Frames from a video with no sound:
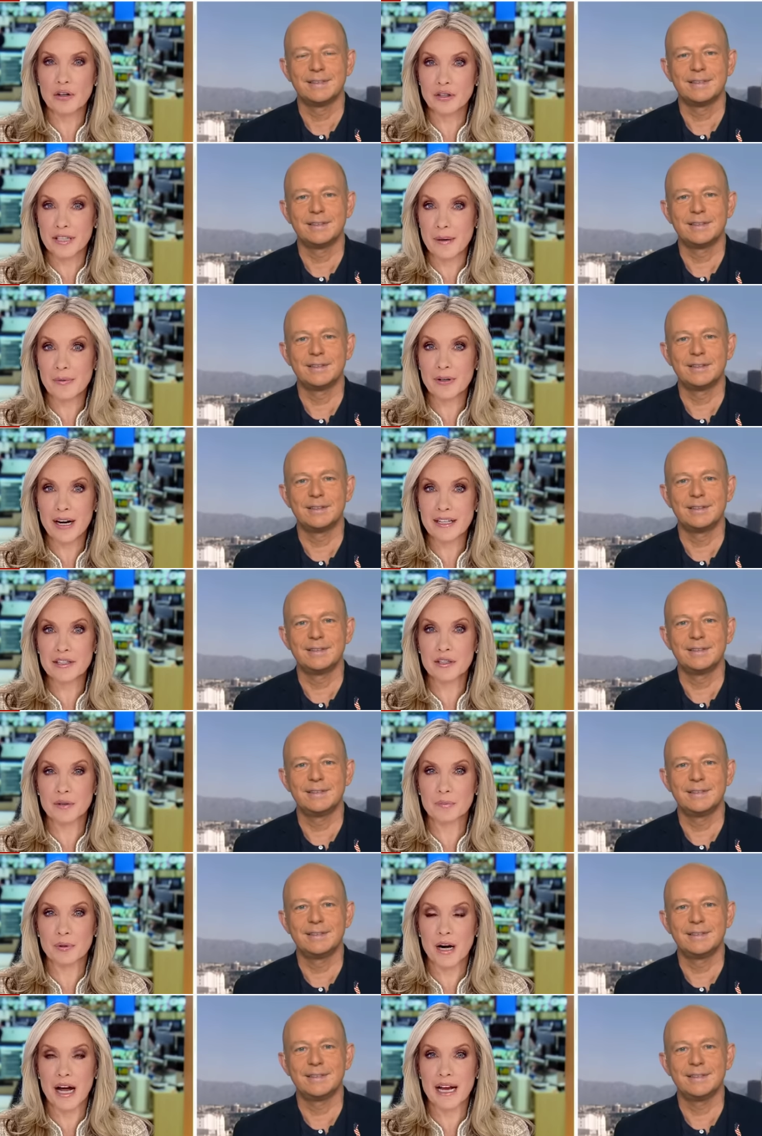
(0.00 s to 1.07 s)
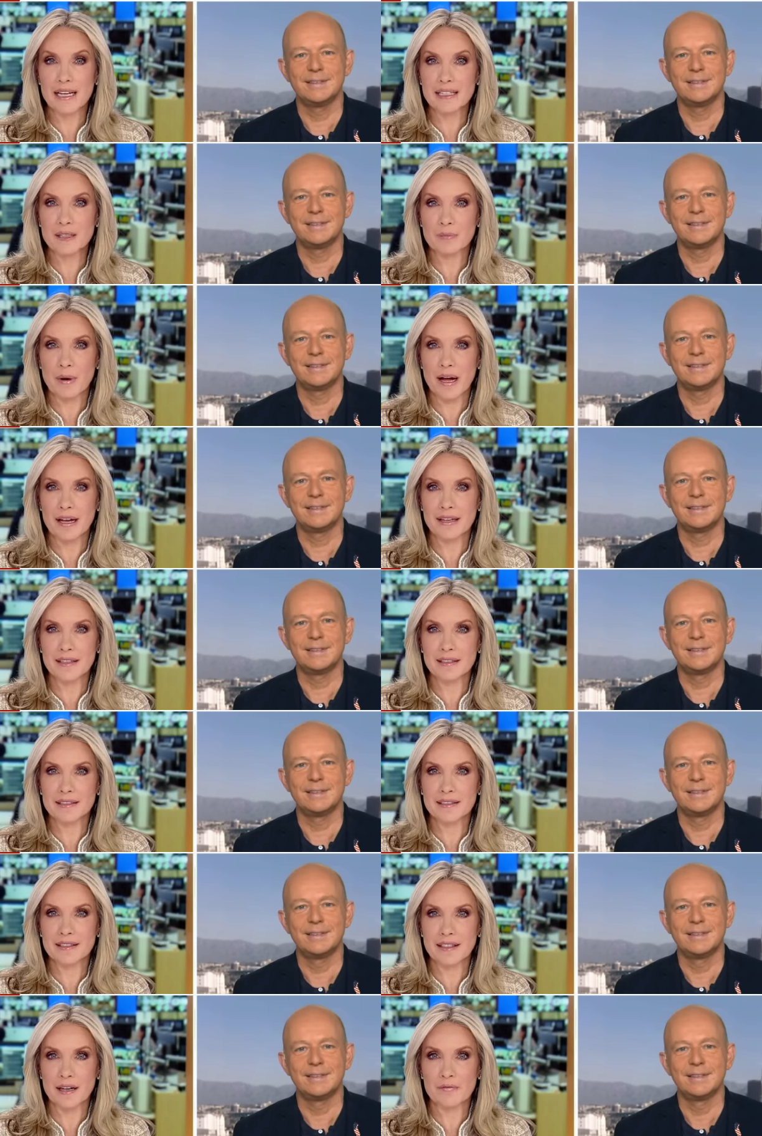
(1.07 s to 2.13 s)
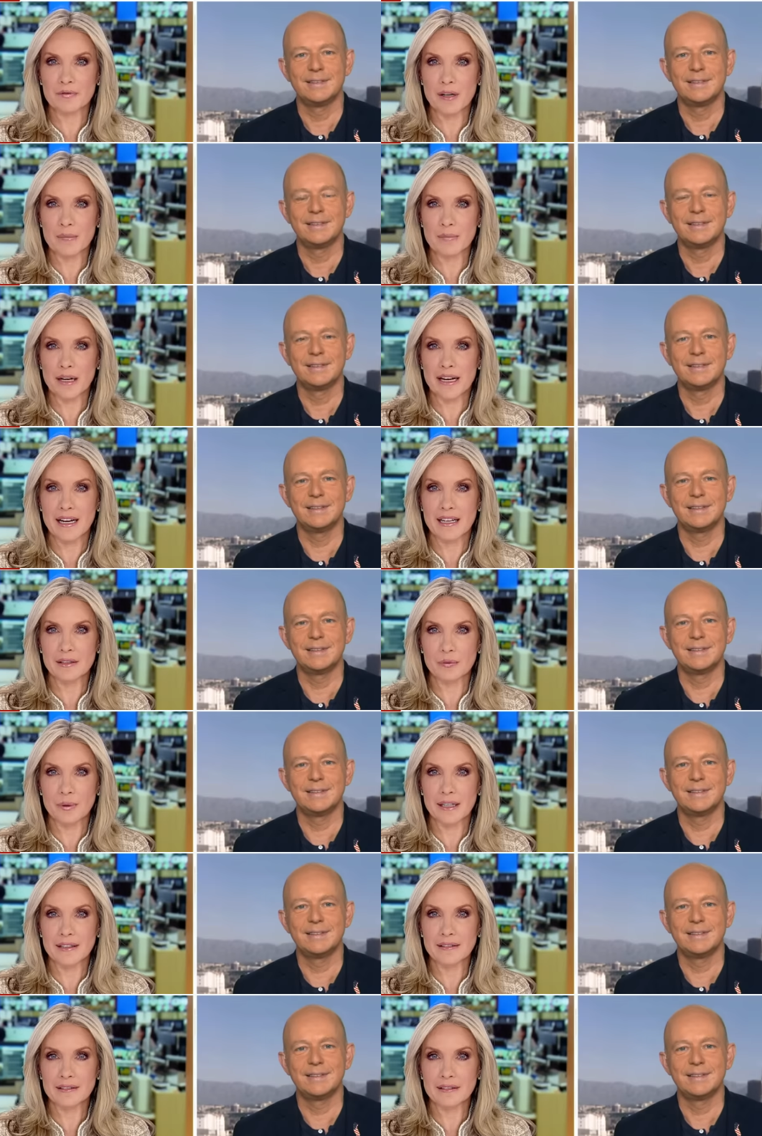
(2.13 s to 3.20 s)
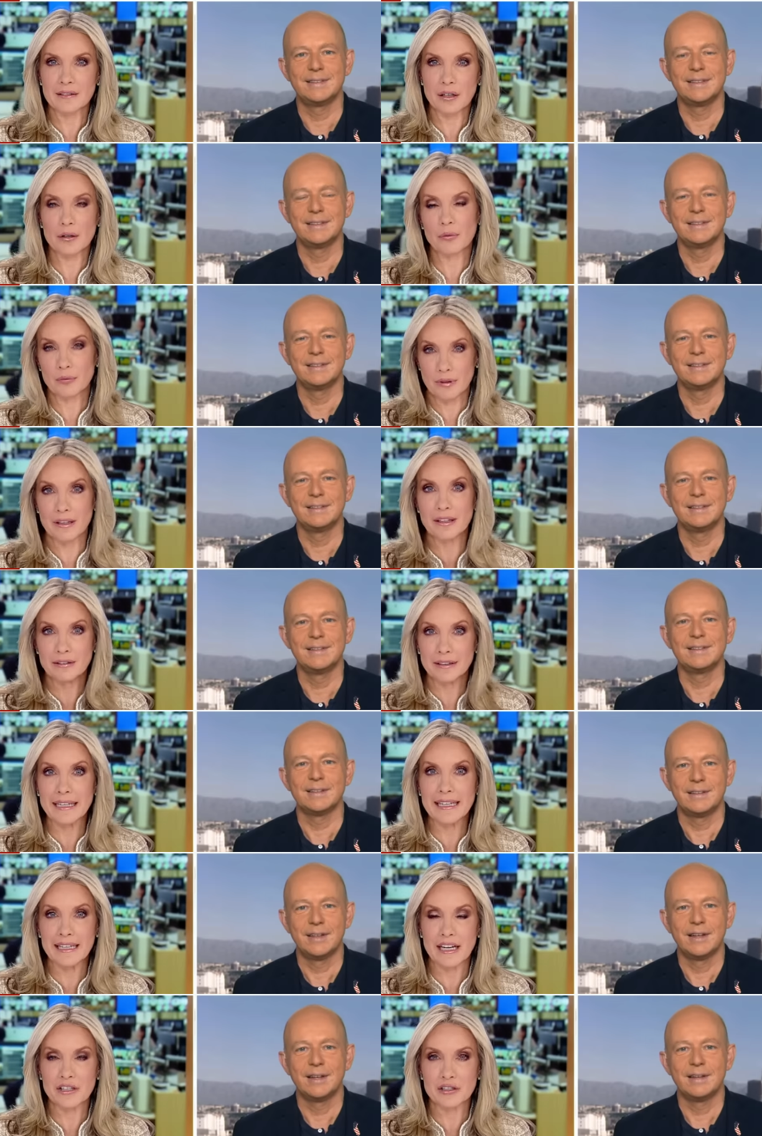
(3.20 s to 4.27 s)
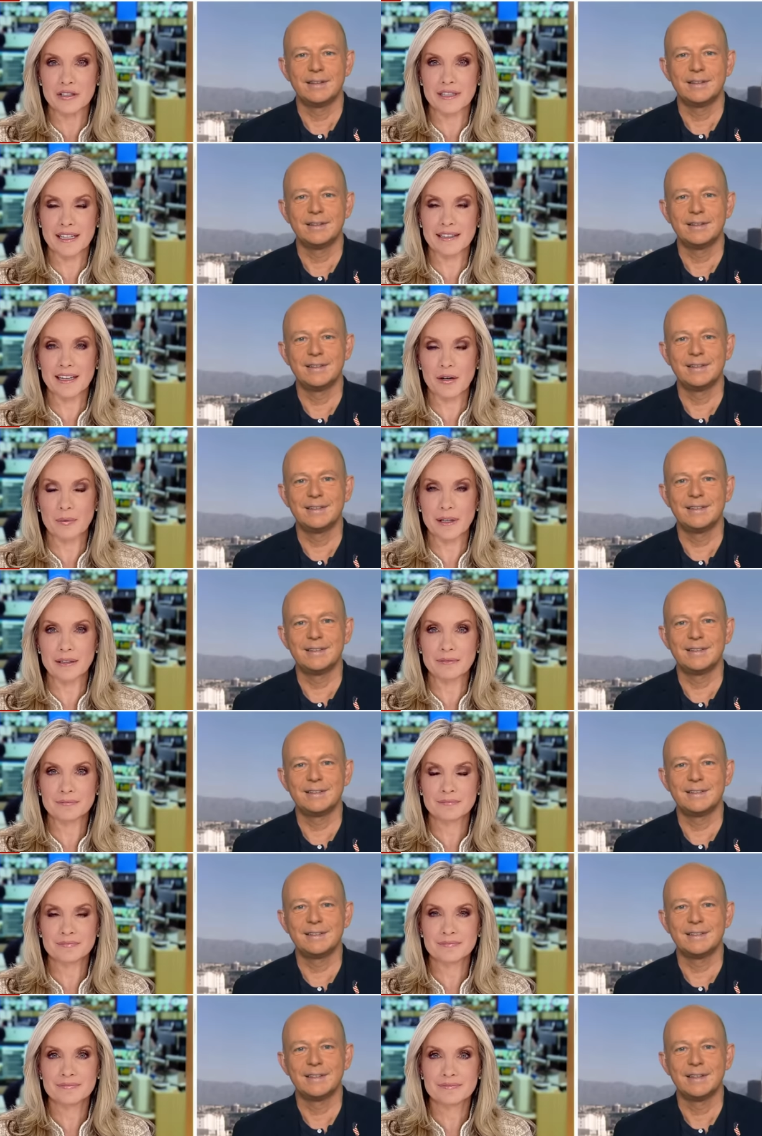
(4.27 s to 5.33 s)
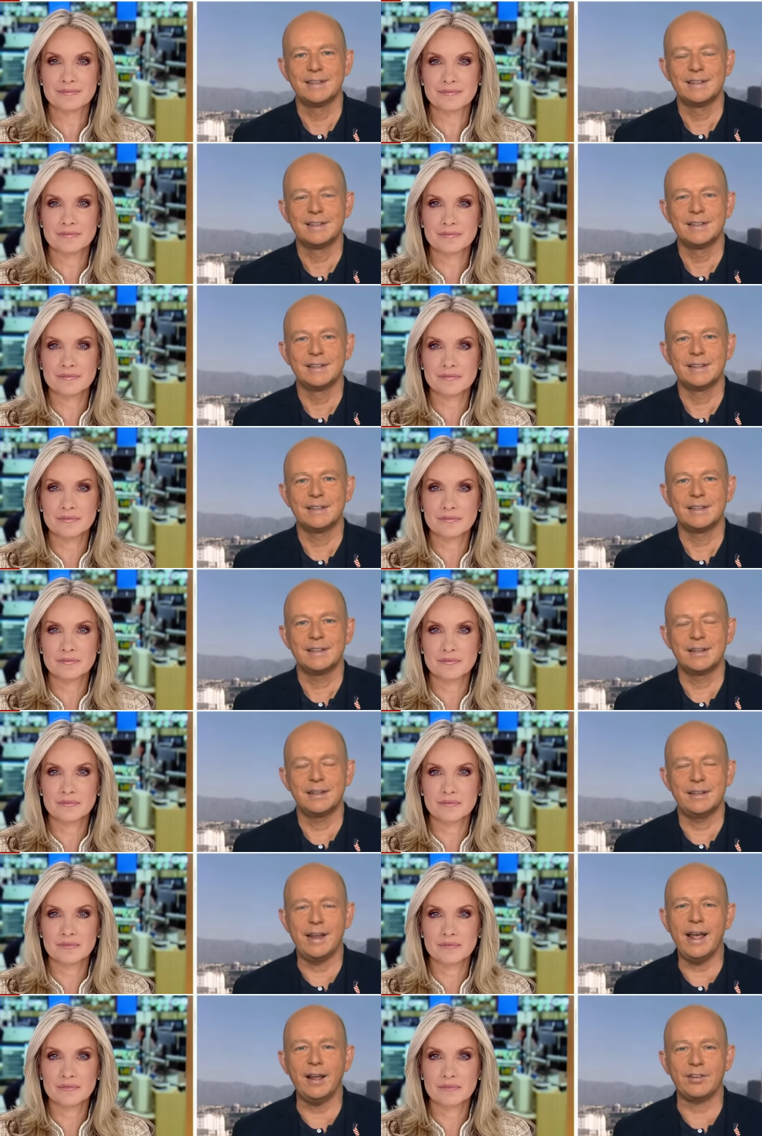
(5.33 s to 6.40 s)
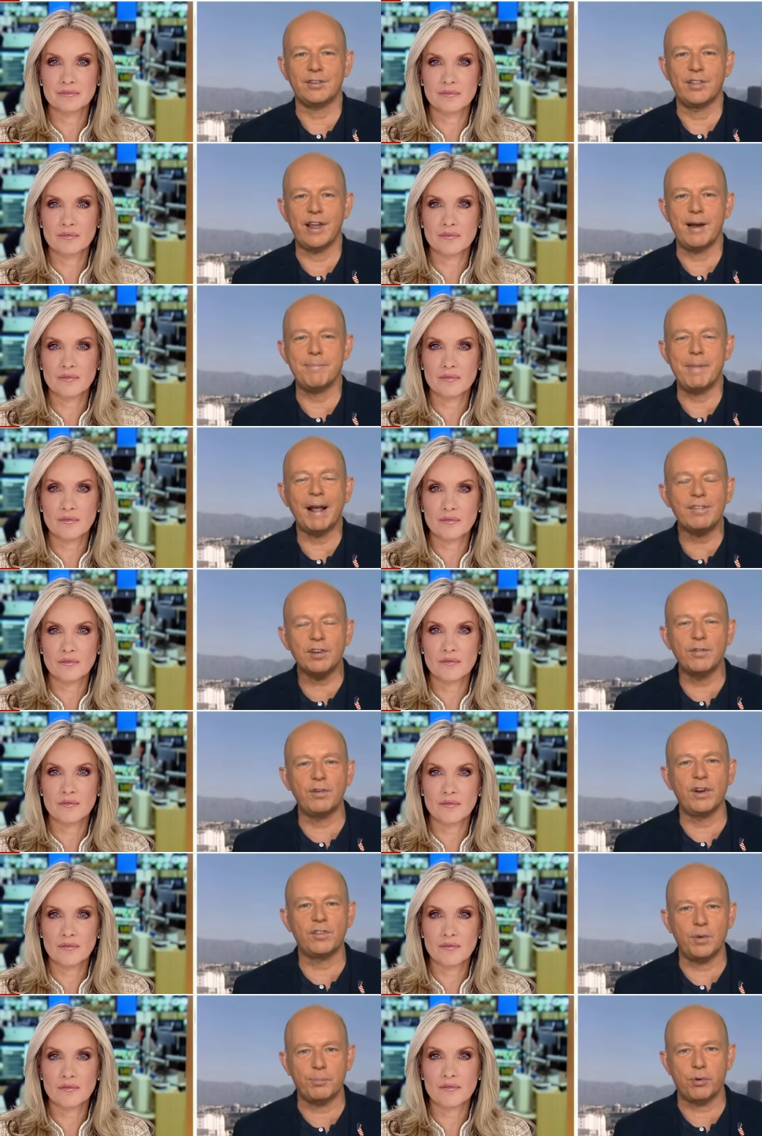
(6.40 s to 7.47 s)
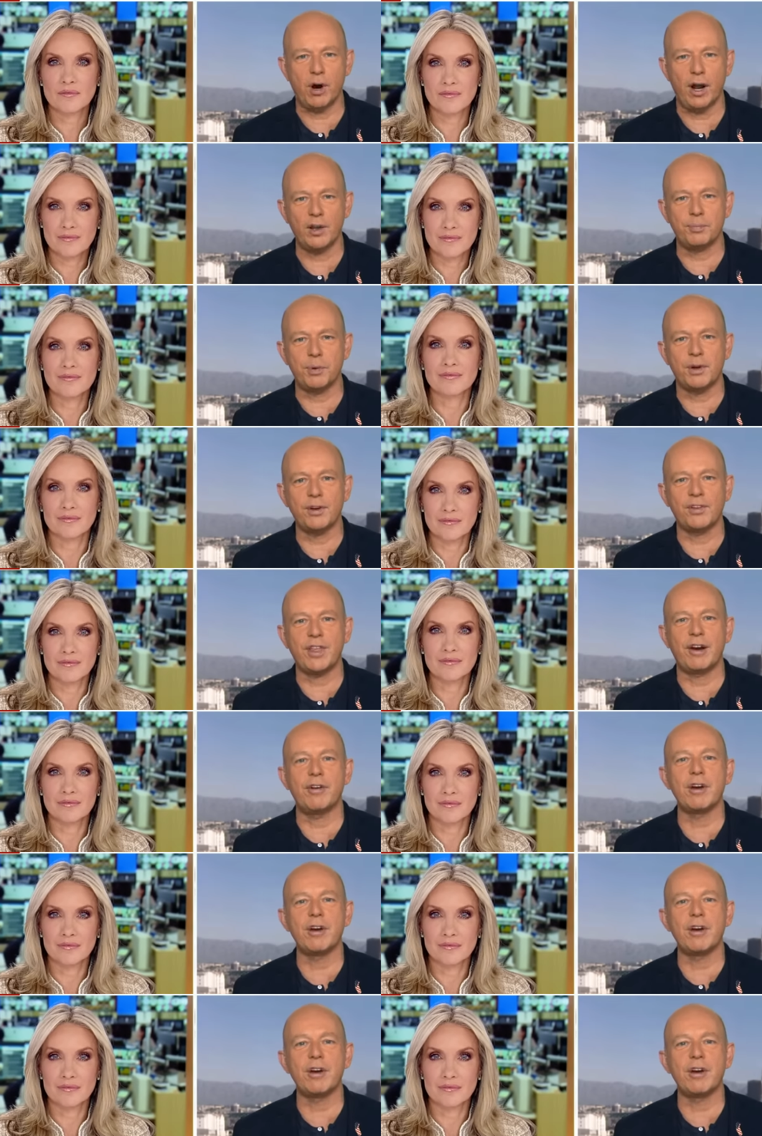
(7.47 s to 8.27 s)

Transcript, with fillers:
Speaker 1: Democrats surprised by his come from behind win, or, or lead, I should say, not win?
Speaker 2: Yes, they're massively surprised because they're